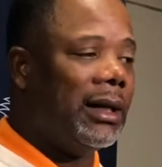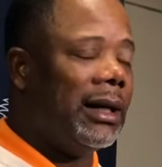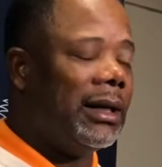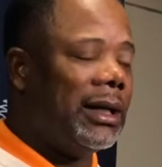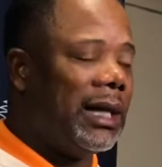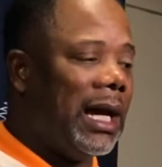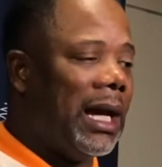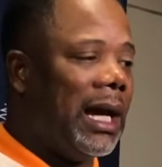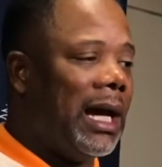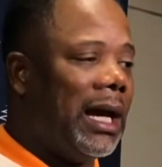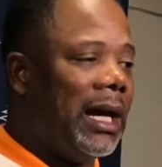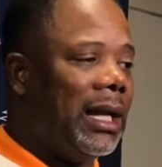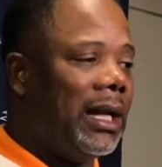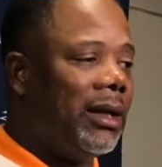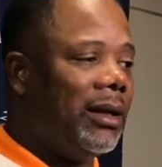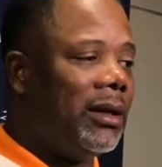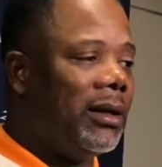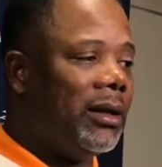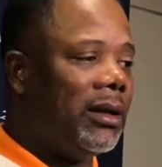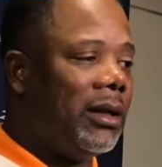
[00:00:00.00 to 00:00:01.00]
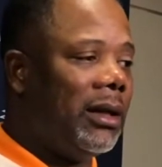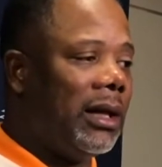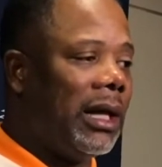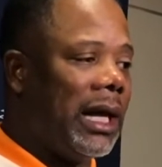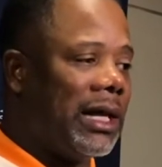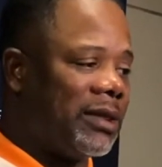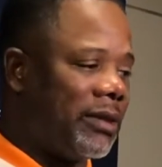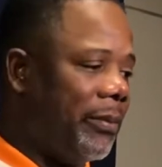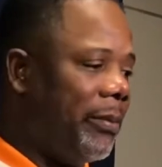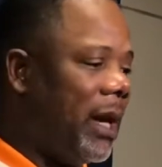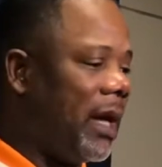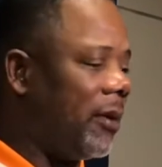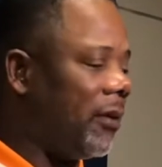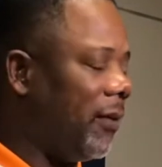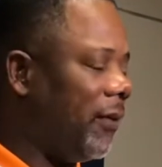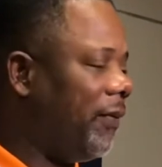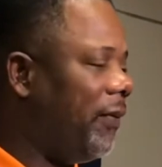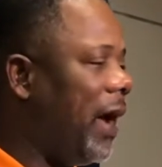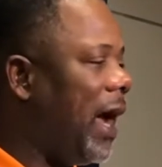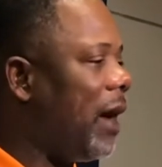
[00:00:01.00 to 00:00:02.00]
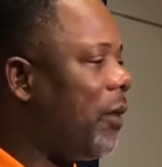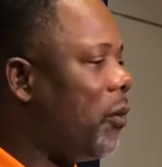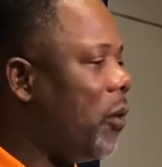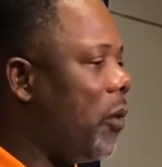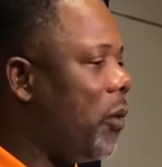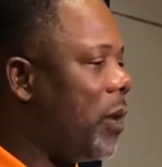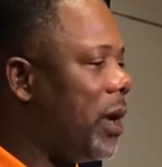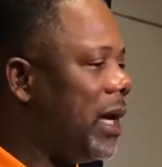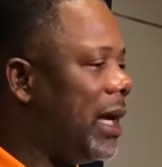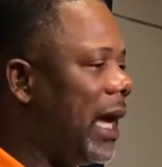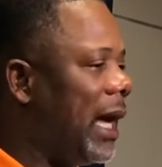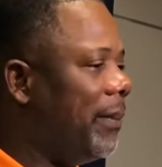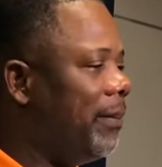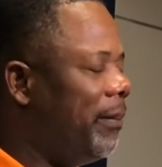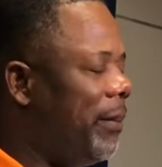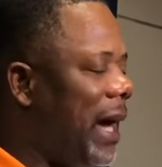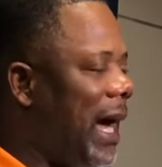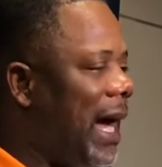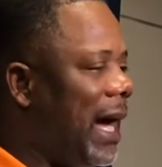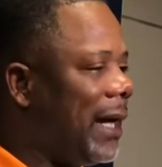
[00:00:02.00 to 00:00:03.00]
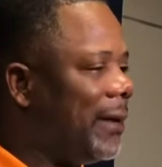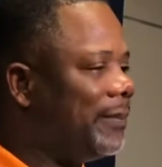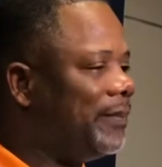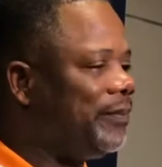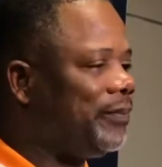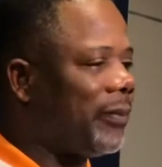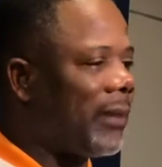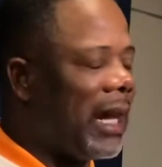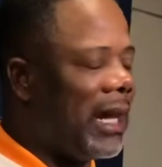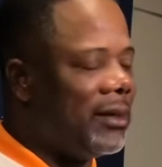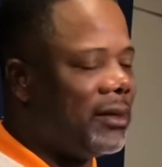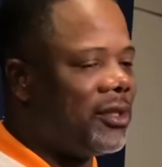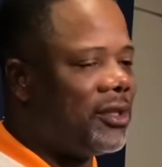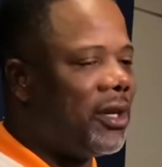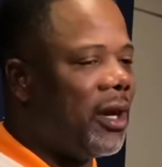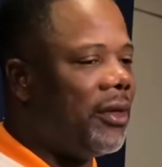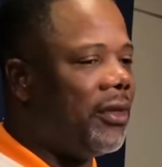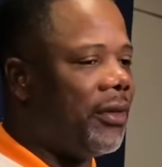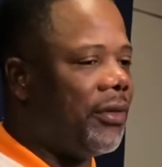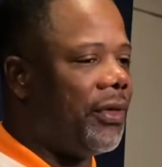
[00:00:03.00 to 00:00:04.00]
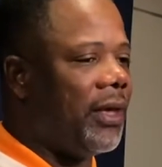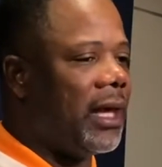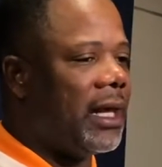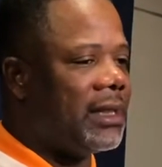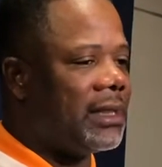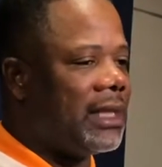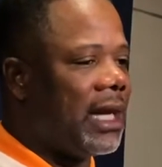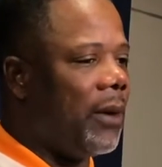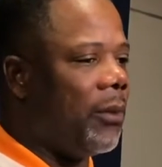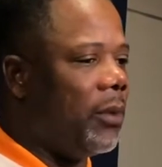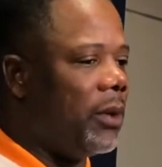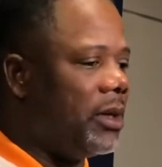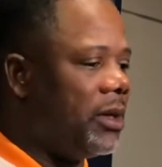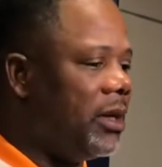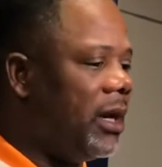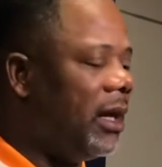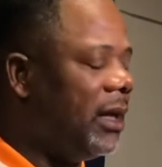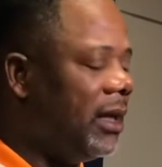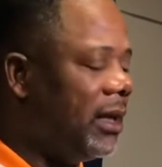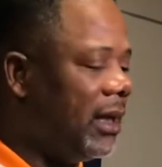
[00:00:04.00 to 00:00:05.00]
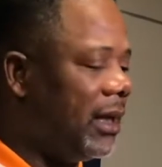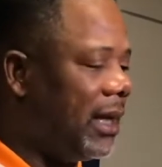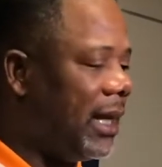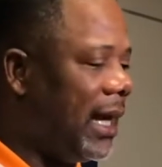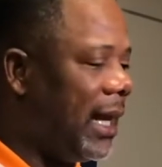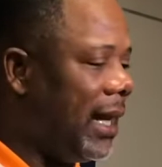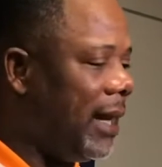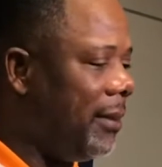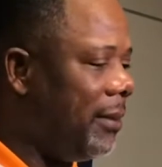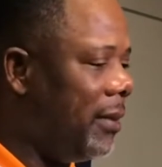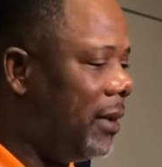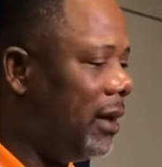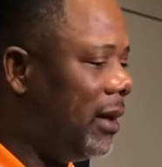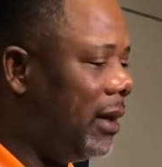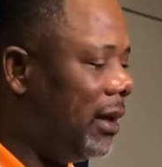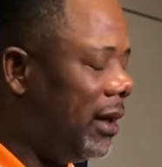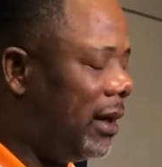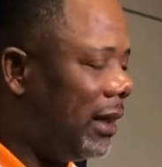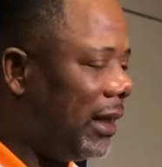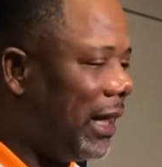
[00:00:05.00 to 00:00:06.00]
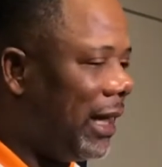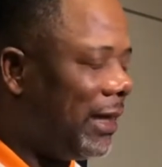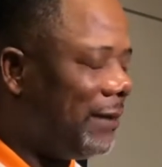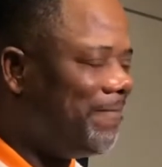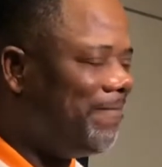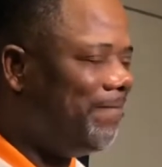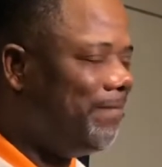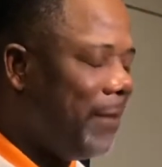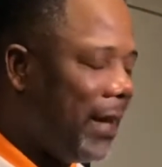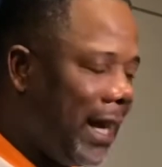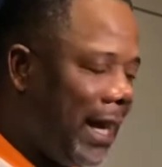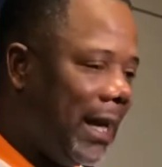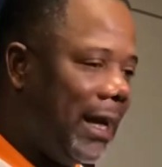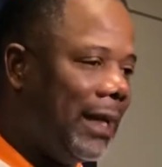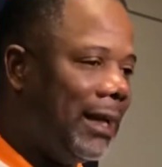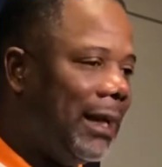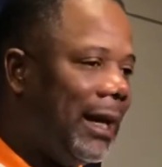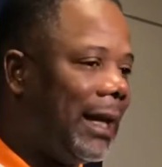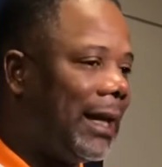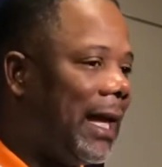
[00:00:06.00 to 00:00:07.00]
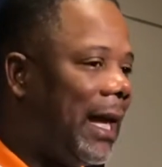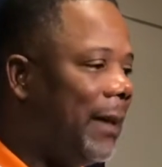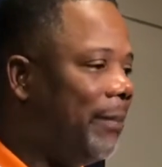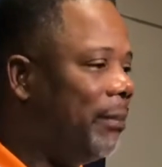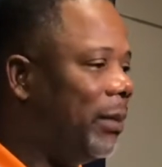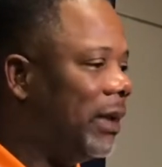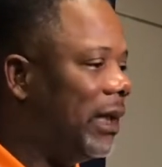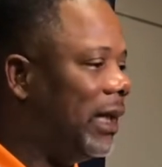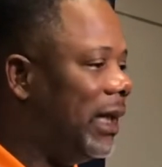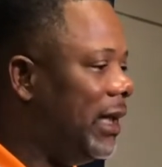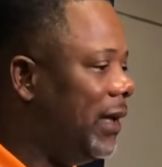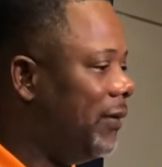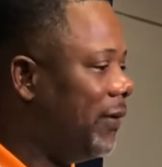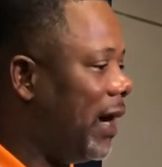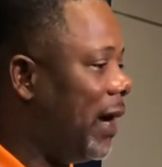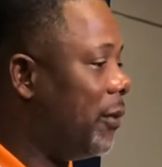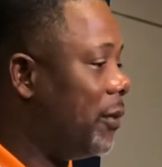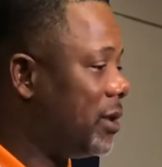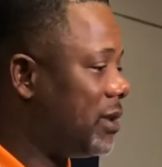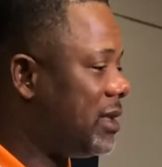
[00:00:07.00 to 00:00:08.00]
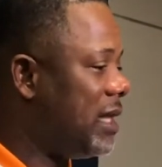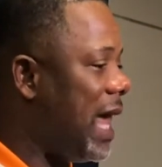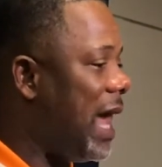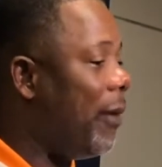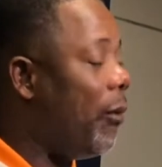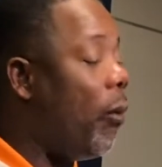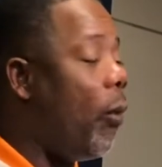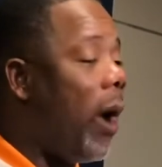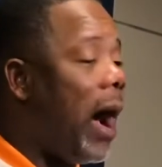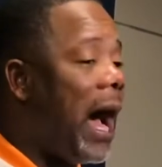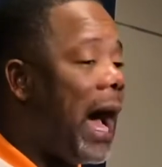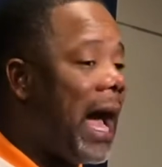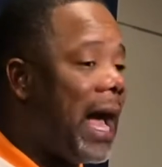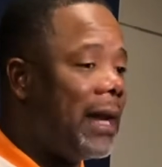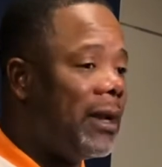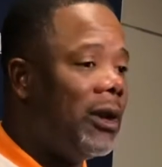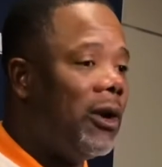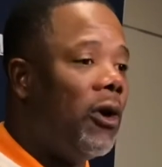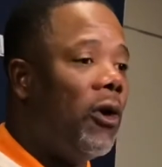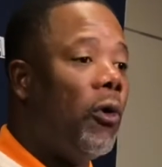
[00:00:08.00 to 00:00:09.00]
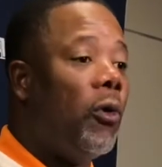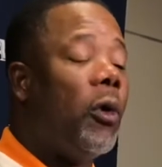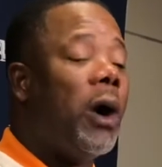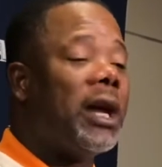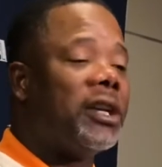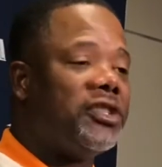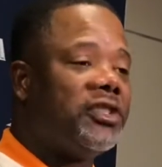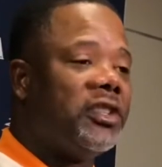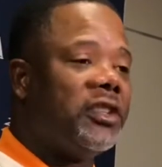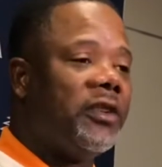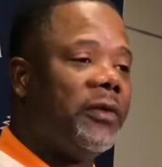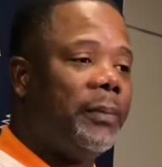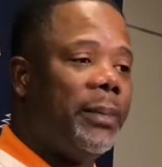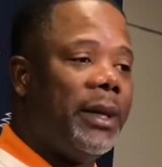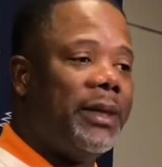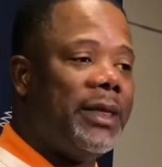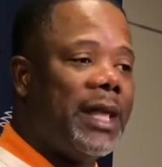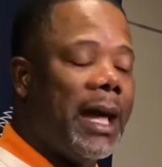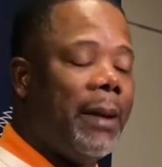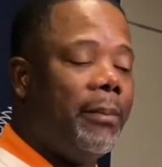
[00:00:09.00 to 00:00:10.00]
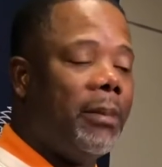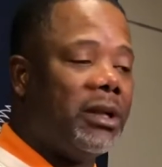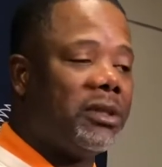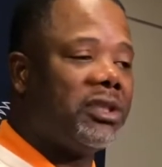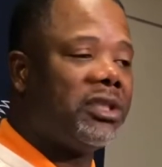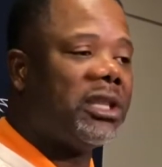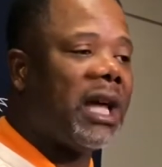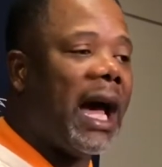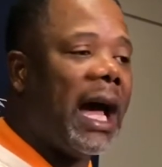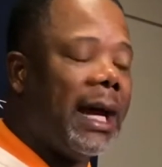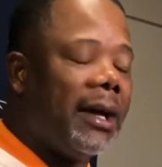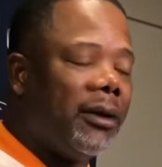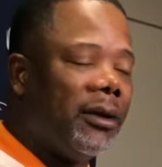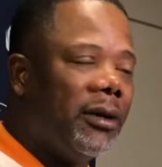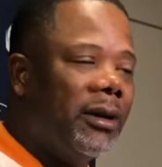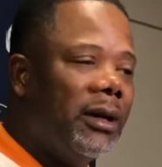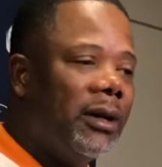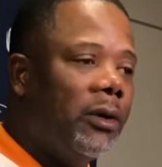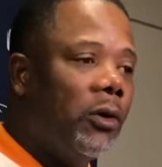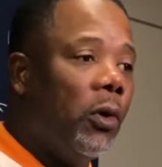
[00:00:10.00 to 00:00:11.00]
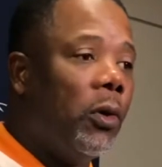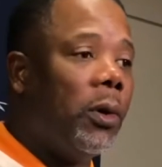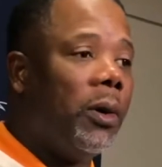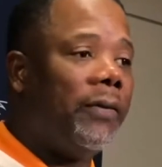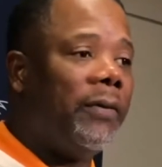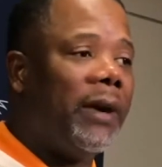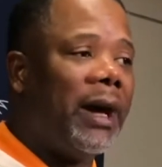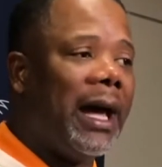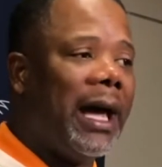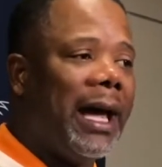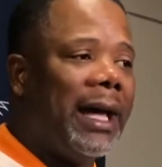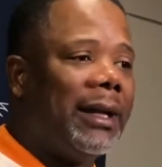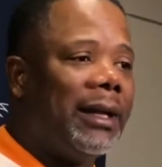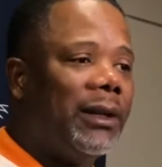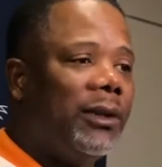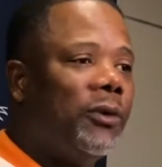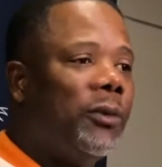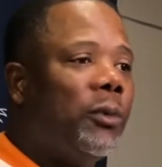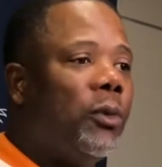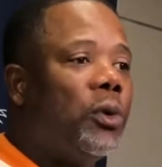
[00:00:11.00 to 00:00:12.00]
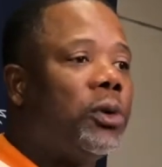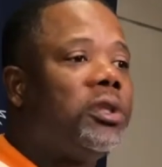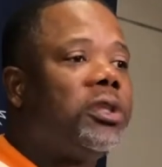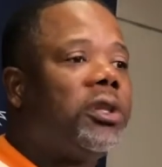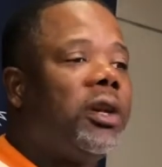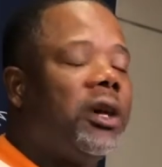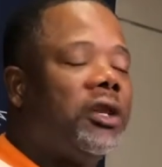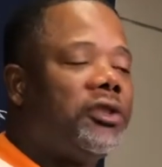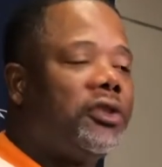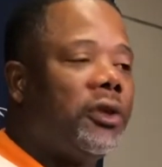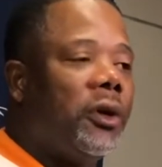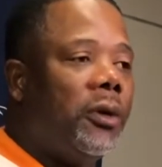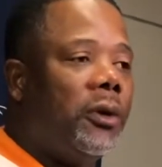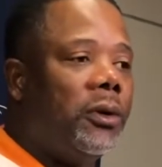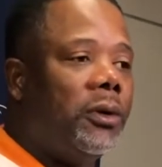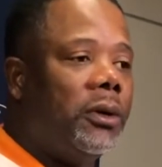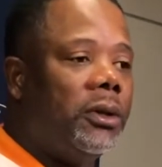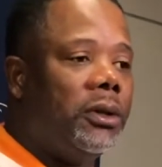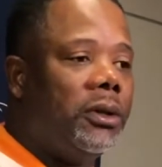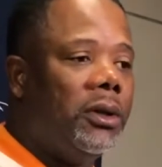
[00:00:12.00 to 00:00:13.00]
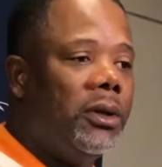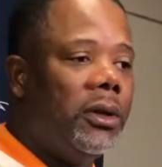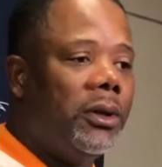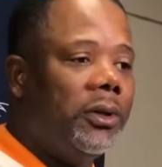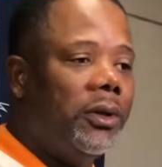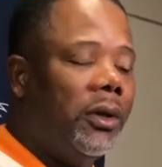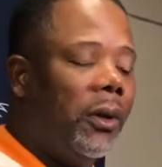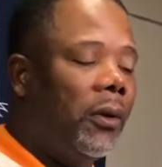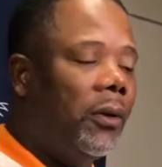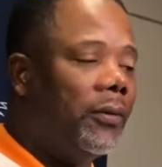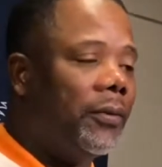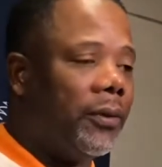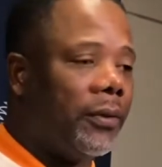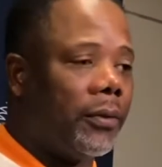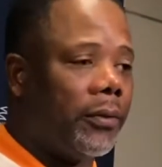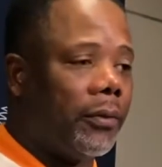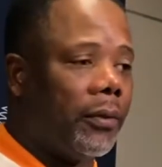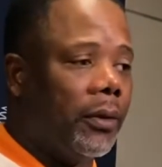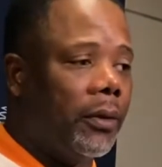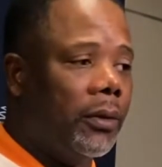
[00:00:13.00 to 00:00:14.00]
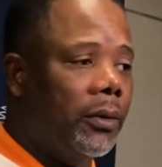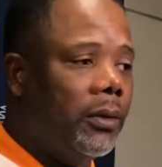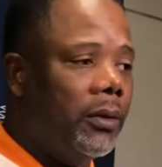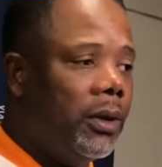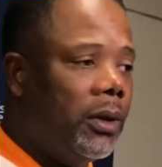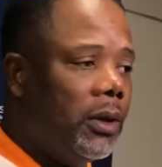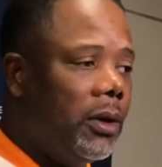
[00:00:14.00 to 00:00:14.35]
That, as a matter of fact, when we got back and saw the things that were done in the game, like, man, I can't believe I was that wide, or I should have been that much tighter, or if I had a little more touch on the overthrow